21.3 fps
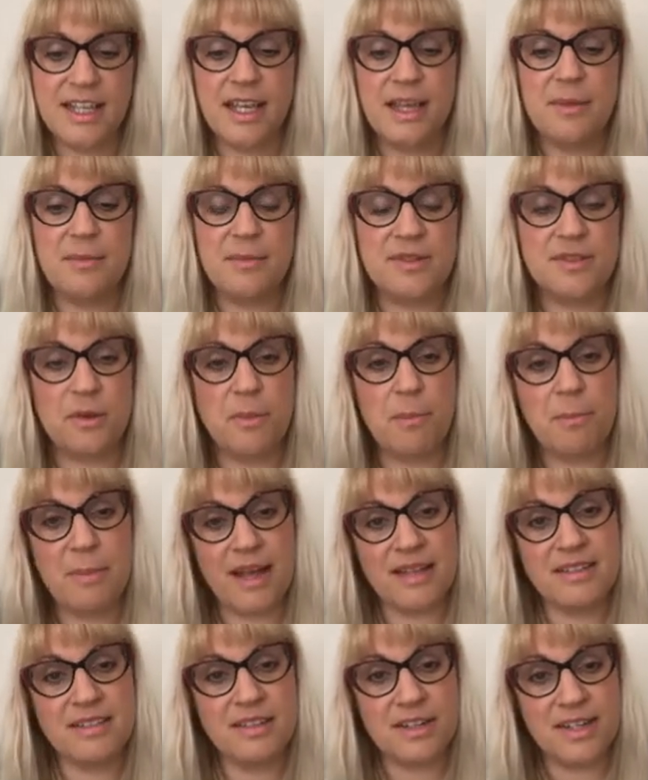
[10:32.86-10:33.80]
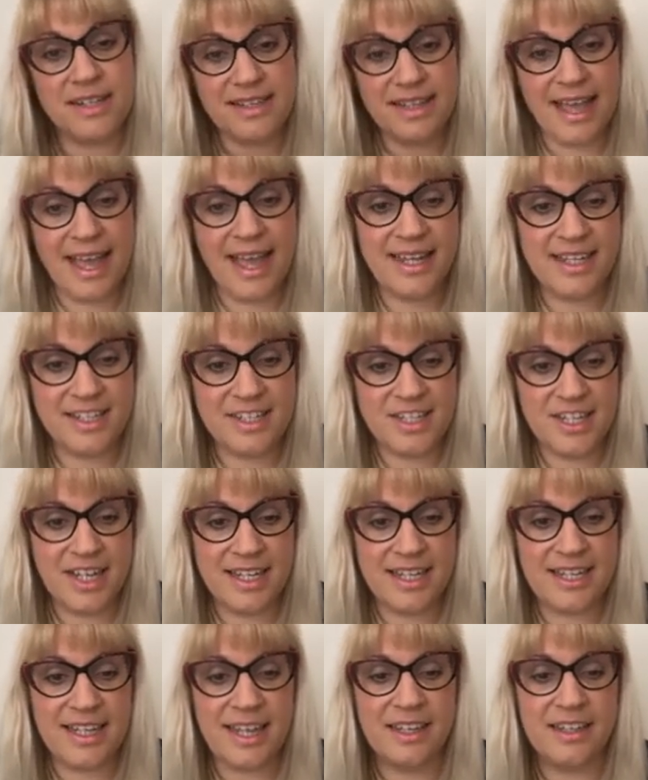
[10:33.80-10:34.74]
So matter and energy
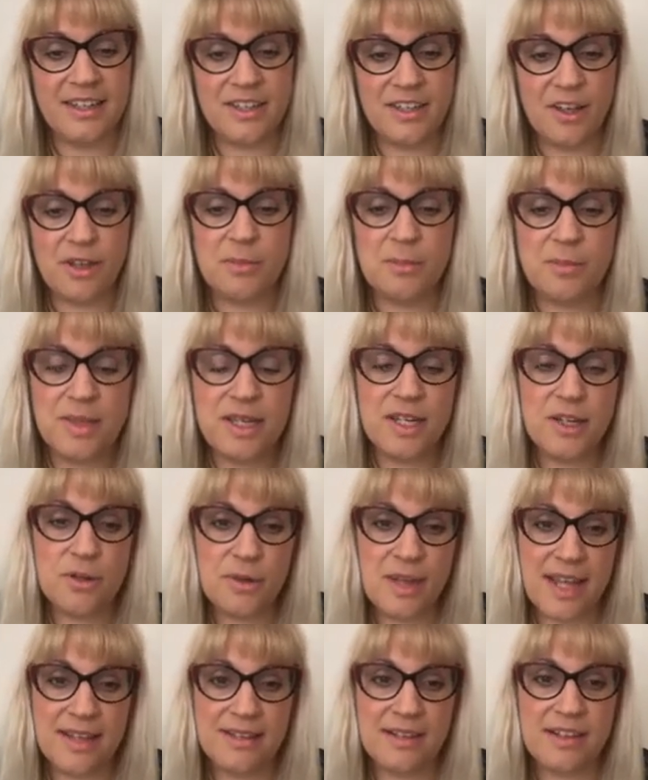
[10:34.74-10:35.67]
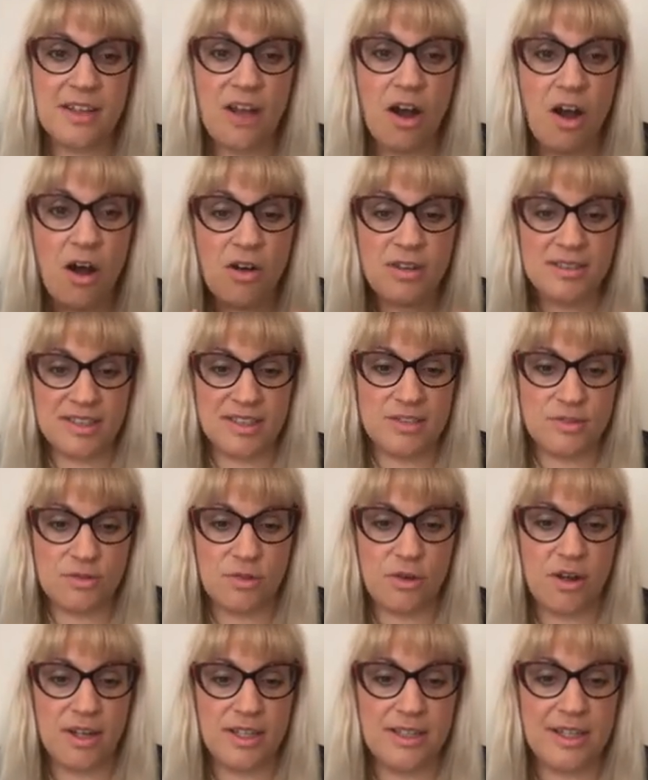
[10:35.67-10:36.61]
cannot be created or
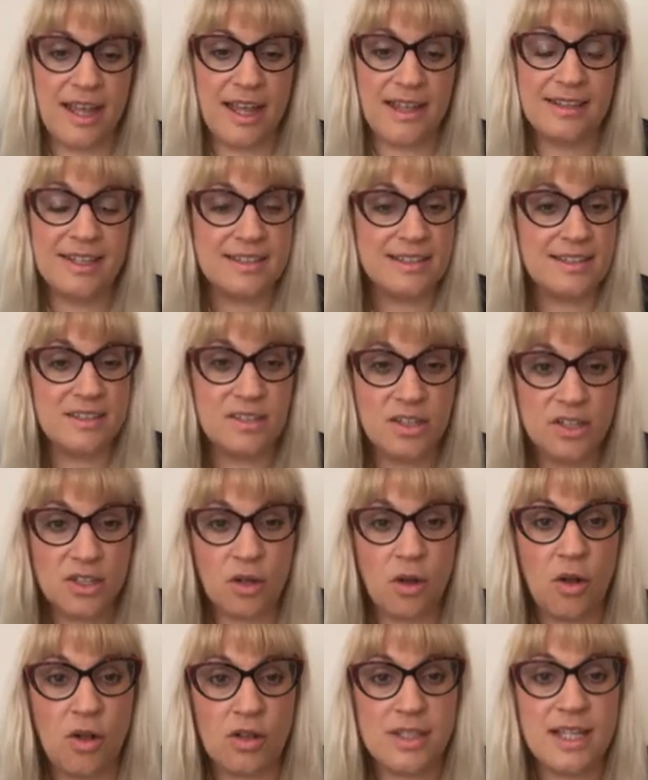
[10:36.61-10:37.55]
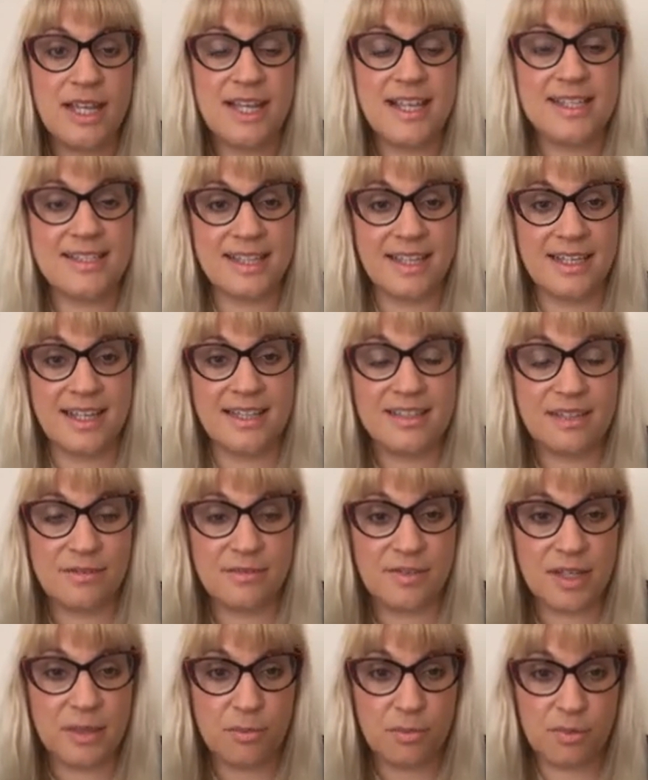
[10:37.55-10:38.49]
destroyed. And this is an old
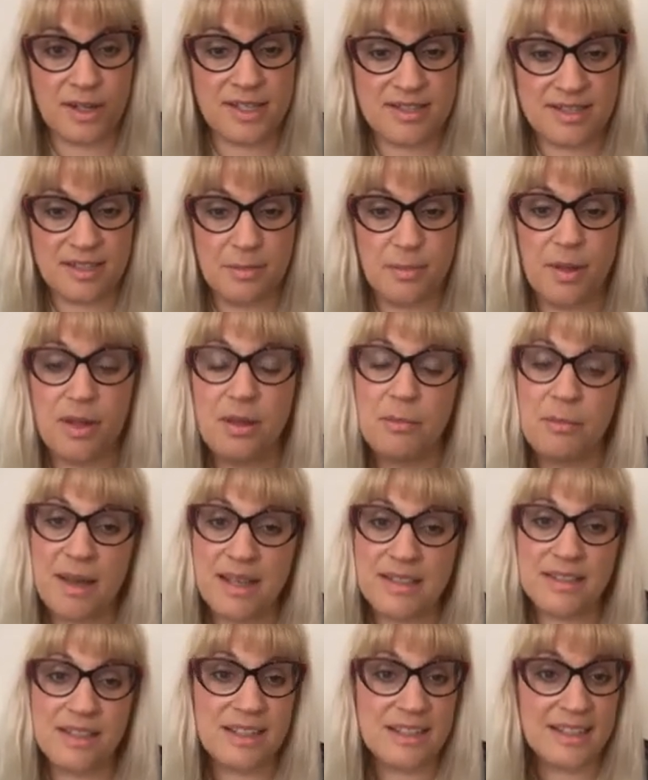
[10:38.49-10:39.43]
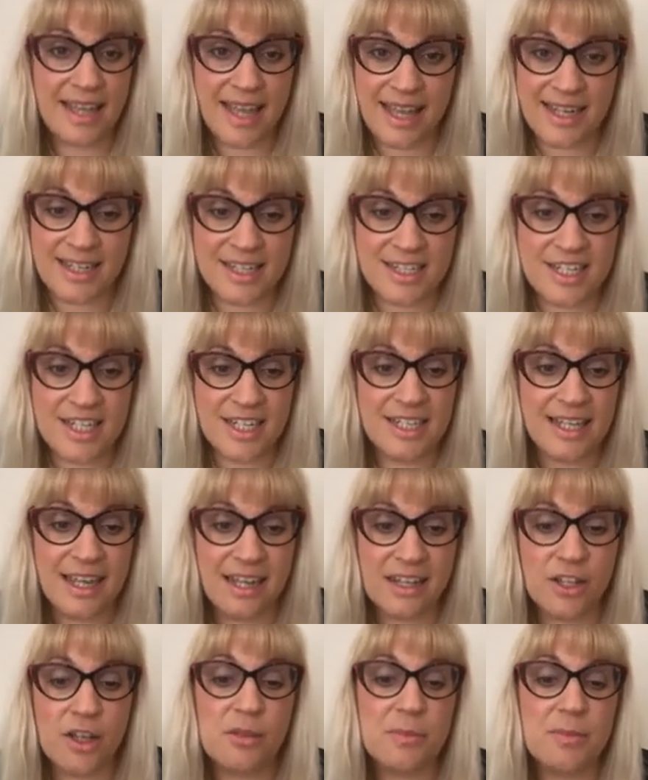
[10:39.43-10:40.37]
scientific principle. Matter and energy
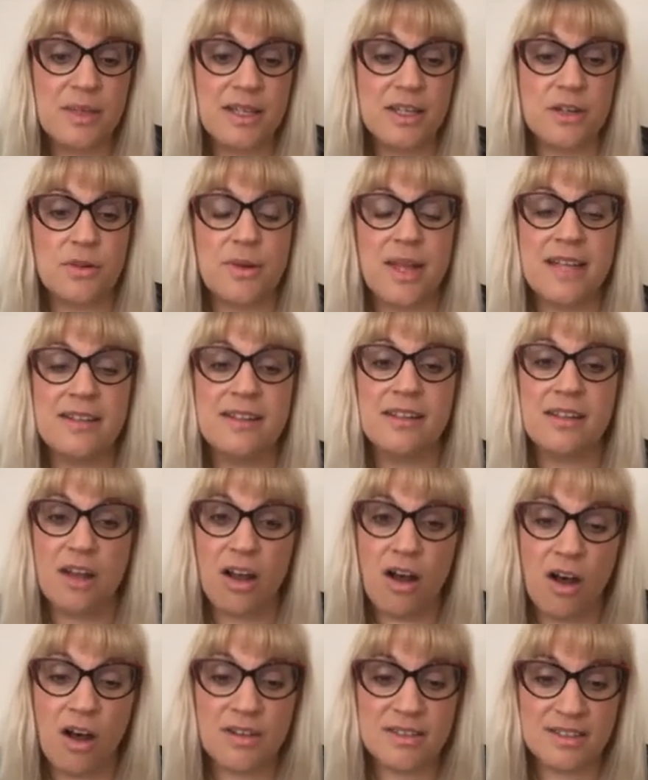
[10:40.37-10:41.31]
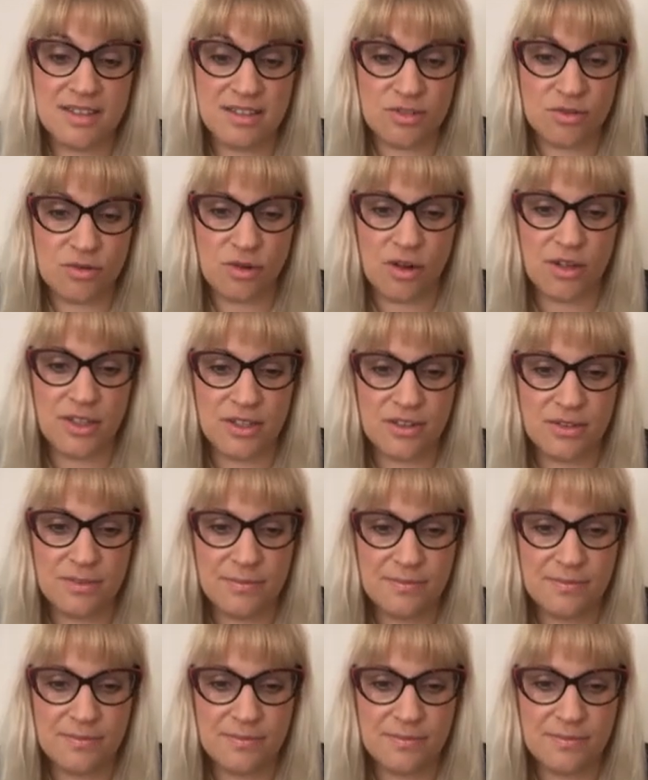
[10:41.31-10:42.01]
cannot be created or destroyed.